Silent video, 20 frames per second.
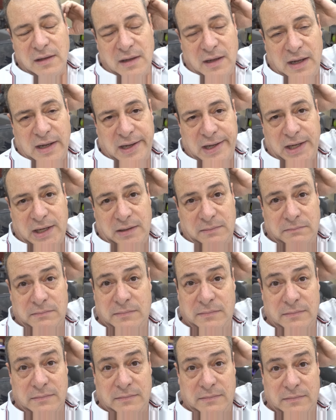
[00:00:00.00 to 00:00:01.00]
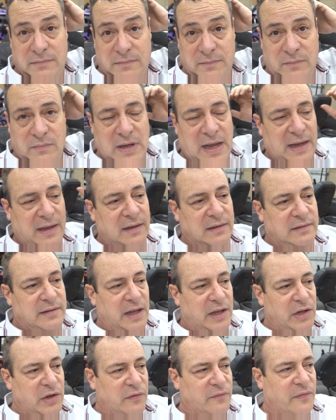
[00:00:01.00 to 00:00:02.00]
I can
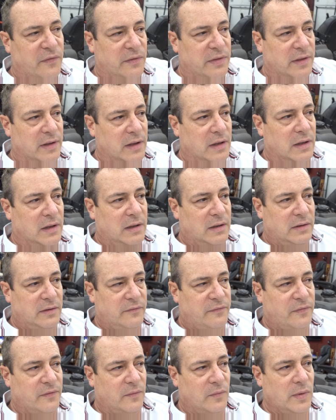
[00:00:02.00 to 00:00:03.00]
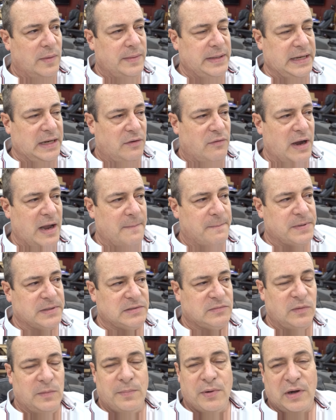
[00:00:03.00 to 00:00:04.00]
tell you for when we did
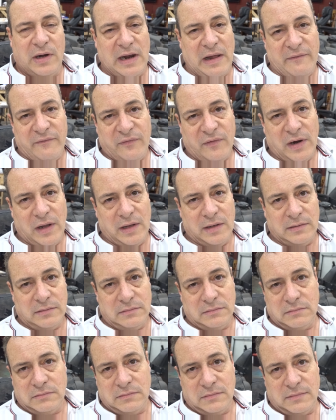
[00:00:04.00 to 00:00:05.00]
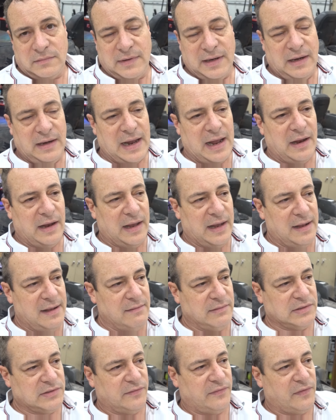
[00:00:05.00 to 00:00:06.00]
Krampus, we put it out front. It
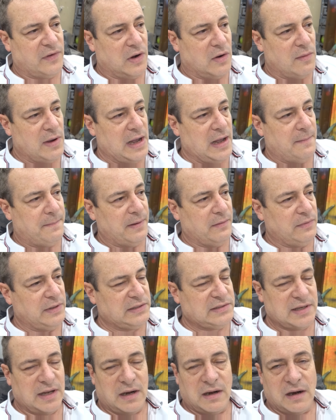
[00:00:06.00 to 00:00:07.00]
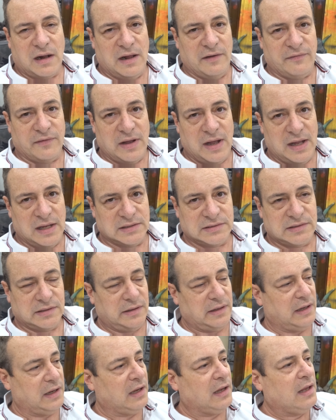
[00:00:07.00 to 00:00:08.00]
was a photo op, and we set it off
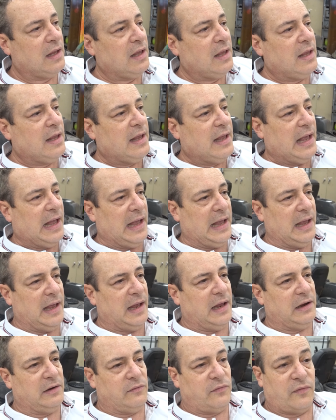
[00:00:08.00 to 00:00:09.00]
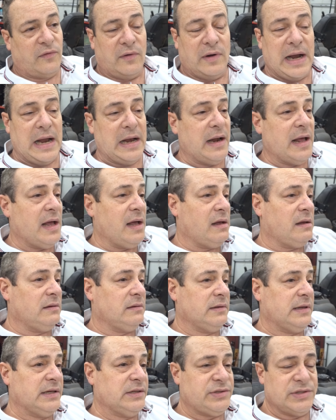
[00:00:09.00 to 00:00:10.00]
constantly. And for right
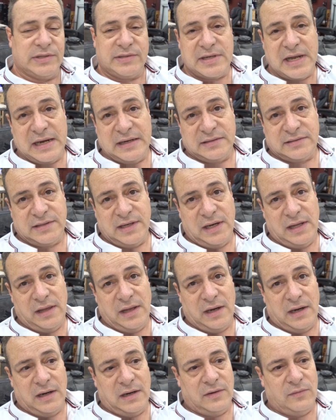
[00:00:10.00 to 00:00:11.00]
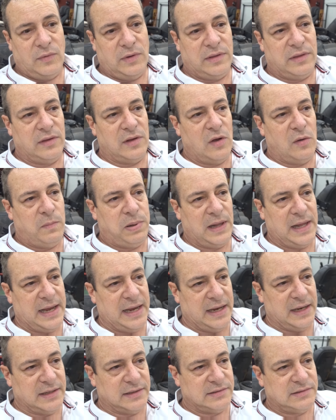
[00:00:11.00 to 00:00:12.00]
now, it's just kind of sitting there with no
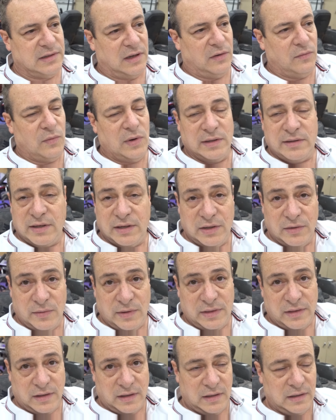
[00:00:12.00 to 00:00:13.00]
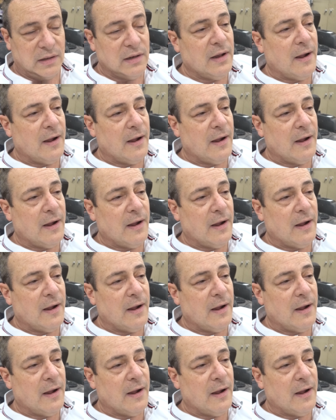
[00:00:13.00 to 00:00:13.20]
plans on what to do with it.